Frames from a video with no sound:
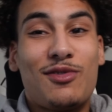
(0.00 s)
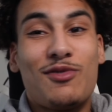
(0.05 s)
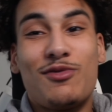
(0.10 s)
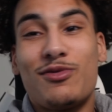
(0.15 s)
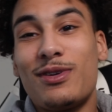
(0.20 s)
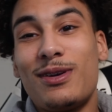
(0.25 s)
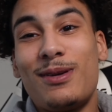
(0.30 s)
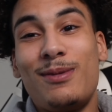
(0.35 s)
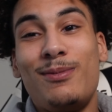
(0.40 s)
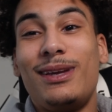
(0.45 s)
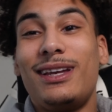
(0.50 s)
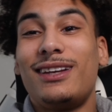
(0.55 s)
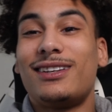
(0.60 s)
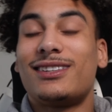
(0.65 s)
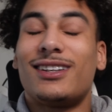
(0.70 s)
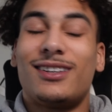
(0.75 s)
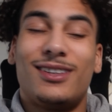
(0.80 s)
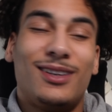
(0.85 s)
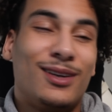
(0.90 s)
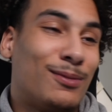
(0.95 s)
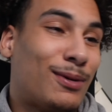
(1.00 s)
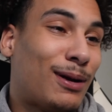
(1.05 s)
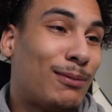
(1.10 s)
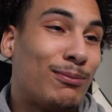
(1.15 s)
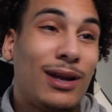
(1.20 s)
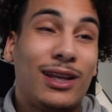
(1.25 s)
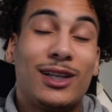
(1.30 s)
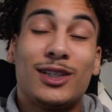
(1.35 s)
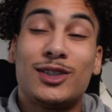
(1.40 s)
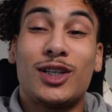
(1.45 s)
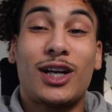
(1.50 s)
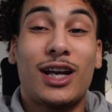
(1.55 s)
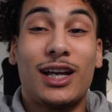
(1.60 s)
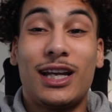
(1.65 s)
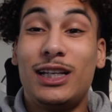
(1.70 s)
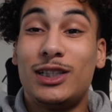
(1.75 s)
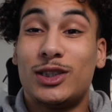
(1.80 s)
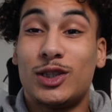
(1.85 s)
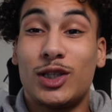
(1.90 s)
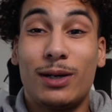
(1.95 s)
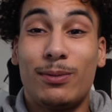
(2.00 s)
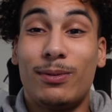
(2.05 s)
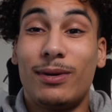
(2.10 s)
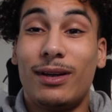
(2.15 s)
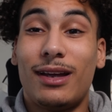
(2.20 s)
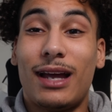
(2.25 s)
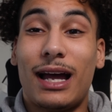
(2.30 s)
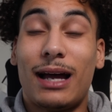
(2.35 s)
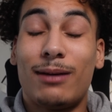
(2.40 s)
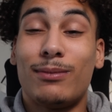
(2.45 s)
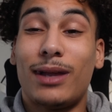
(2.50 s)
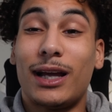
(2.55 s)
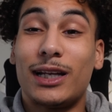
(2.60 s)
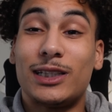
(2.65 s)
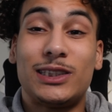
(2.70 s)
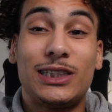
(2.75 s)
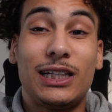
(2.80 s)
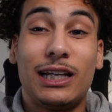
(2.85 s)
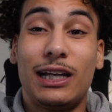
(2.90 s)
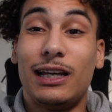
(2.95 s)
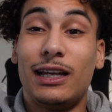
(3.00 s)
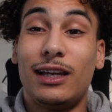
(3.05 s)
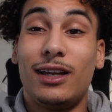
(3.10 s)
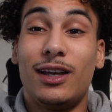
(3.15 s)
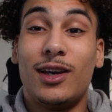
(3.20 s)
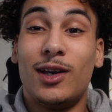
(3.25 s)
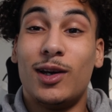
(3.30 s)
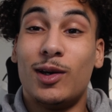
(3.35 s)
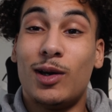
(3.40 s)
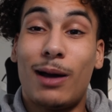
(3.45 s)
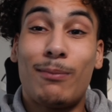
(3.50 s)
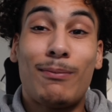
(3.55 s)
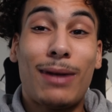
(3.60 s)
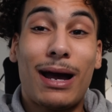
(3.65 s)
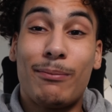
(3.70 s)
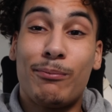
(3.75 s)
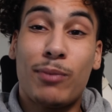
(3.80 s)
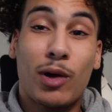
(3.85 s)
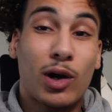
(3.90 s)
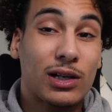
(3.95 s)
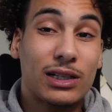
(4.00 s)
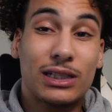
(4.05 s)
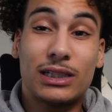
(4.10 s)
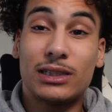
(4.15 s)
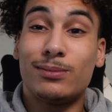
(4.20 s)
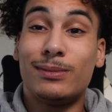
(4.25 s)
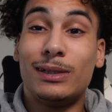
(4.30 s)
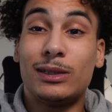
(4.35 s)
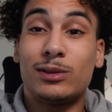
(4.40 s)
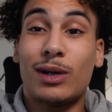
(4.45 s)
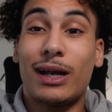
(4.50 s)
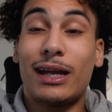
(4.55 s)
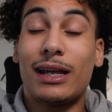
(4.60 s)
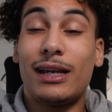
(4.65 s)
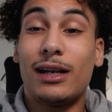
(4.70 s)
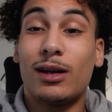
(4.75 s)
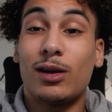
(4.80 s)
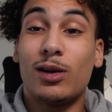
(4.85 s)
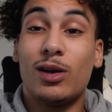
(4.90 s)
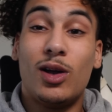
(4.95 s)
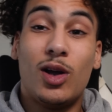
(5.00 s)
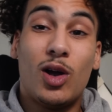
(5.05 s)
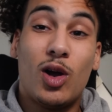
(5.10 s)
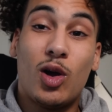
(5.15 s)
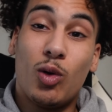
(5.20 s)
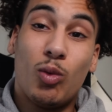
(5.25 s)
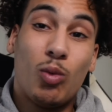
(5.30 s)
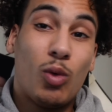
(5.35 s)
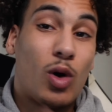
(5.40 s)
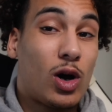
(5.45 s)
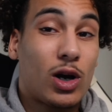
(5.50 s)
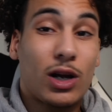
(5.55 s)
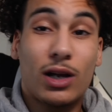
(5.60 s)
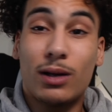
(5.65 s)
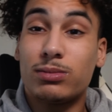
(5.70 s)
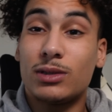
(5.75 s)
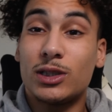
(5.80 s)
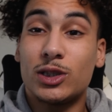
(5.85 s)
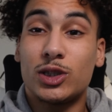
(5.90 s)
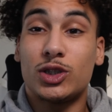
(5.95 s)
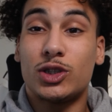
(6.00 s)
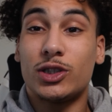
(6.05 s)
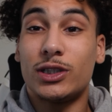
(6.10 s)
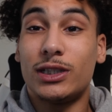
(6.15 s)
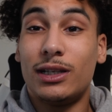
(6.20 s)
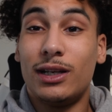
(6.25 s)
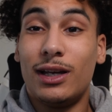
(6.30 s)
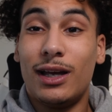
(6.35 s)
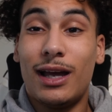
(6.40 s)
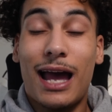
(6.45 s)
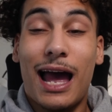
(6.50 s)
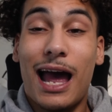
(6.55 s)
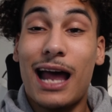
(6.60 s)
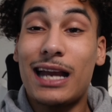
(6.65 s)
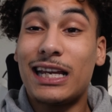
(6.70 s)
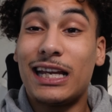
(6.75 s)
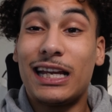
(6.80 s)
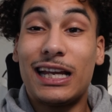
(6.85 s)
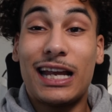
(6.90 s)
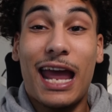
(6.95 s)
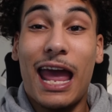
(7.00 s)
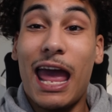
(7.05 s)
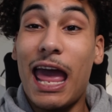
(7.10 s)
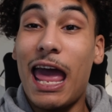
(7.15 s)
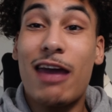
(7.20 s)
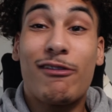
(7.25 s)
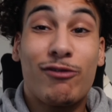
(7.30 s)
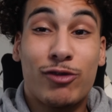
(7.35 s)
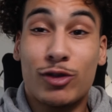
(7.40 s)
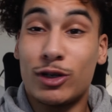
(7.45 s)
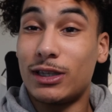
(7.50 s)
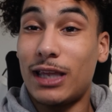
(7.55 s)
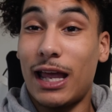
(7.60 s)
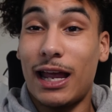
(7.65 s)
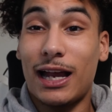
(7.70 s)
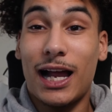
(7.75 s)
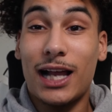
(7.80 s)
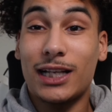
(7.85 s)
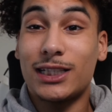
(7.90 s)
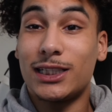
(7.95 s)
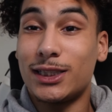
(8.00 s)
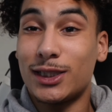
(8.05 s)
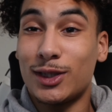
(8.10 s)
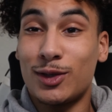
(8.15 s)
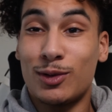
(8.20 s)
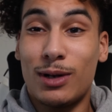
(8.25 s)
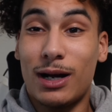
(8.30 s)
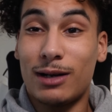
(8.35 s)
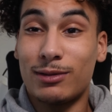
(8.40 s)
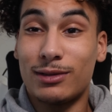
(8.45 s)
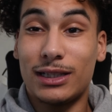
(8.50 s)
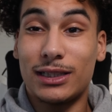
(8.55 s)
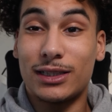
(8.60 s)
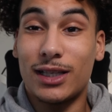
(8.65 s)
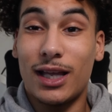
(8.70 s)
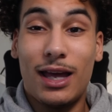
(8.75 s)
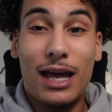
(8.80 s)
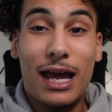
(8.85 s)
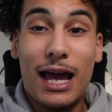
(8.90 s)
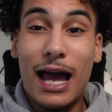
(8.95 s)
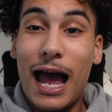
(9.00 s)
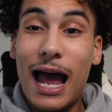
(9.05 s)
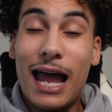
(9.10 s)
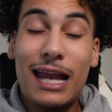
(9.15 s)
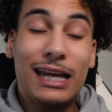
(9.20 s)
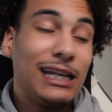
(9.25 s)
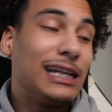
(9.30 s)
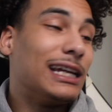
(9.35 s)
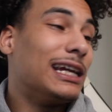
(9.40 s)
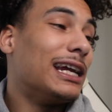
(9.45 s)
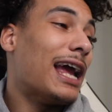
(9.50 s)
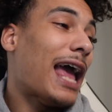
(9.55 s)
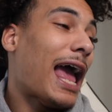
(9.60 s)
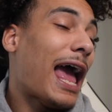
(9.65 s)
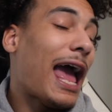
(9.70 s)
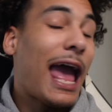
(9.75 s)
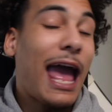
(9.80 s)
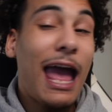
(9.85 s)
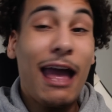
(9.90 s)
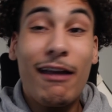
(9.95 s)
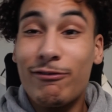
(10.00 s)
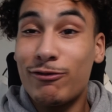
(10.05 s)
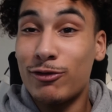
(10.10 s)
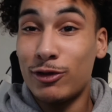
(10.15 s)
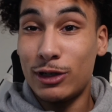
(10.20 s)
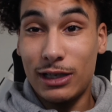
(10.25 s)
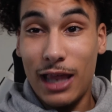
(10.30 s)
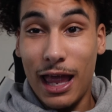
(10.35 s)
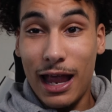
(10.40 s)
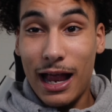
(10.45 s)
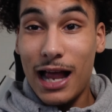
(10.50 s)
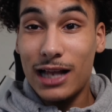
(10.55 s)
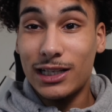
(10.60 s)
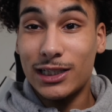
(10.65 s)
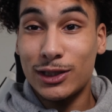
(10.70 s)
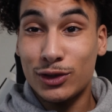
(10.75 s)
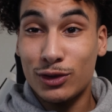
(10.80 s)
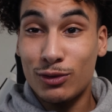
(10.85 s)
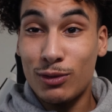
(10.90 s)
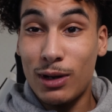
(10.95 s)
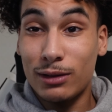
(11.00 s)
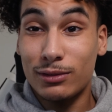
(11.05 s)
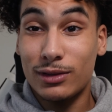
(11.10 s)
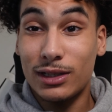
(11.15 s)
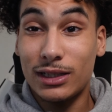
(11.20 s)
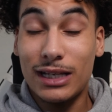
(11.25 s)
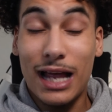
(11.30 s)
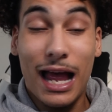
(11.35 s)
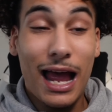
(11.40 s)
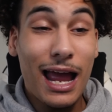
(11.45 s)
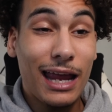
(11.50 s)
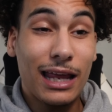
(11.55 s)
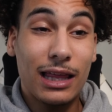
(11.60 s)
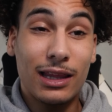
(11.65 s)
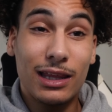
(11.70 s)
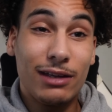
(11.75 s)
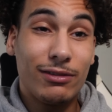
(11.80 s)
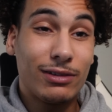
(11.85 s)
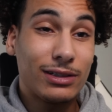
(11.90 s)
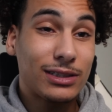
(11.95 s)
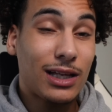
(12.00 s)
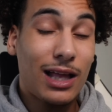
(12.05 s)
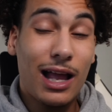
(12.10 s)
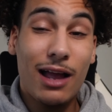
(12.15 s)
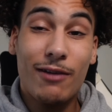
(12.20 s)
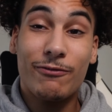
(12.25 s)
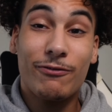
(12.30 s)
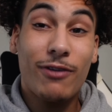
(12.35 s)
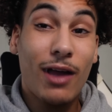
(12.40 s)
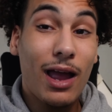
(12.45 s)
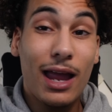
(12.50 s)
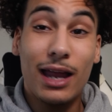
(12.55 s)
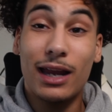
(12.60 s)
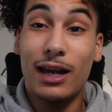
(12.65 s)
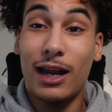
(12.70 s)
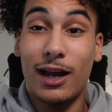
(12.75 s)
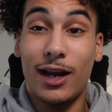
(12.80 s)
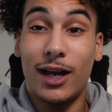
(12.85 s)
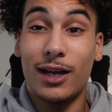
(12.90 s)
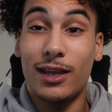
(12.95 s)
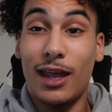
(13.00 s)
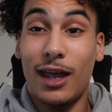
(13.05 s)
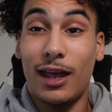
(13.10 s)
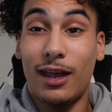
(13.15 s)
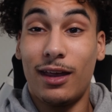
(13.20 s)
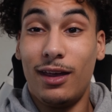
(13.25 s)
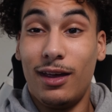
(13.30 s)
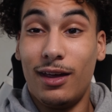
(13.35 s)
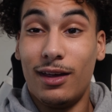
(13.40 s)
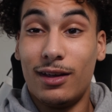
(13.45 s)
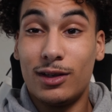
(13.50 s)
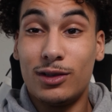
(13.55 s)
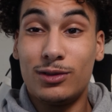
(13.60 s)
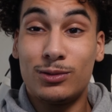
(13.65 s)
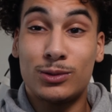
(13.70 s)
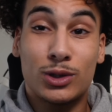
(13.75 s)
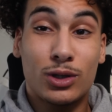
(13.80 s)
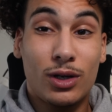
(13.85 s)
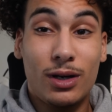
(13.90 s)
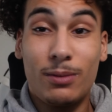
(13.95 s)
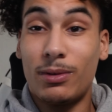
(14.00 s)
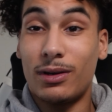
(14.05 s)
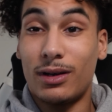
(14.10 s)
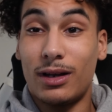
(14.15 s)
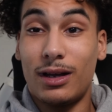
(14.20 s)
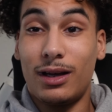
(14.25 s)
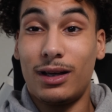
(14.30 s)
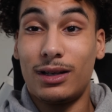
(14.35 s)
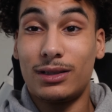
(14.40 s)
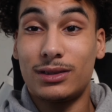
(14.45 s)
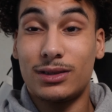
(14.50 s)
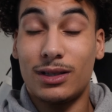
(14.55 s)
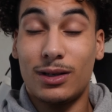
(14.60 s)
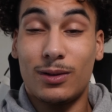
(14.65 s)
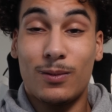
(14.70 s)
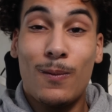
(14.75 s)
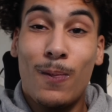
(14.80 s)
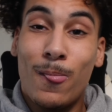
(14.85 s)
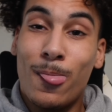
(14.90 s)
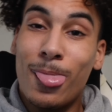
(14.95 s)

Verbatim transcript: you feel me? So my brother trying, he tripping. I'm like, shit. I am to park this bitch right here. Walk up the street. I need everything. I just threw out this I need everything. I just threw out this. I ain't leaving till I find everything. You tripping, cuz. So,